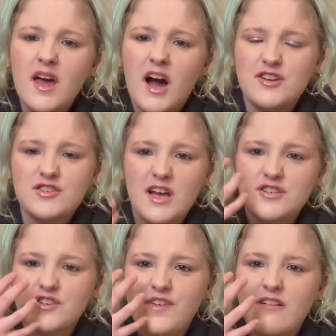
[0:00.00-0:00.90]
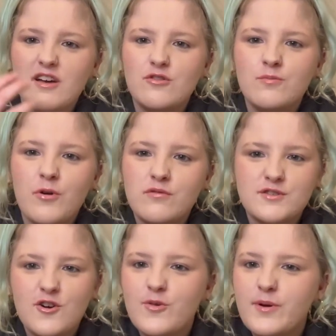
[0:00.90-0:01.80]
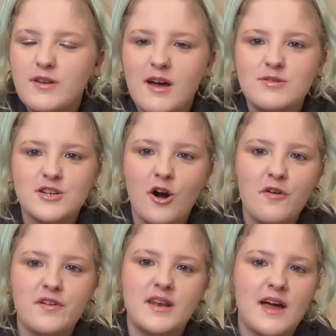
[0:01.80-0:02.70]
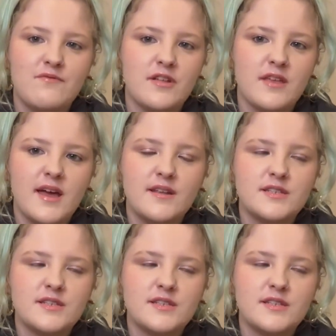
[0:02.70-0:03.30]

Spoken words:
I just felt all bunged up and was coughing and everything.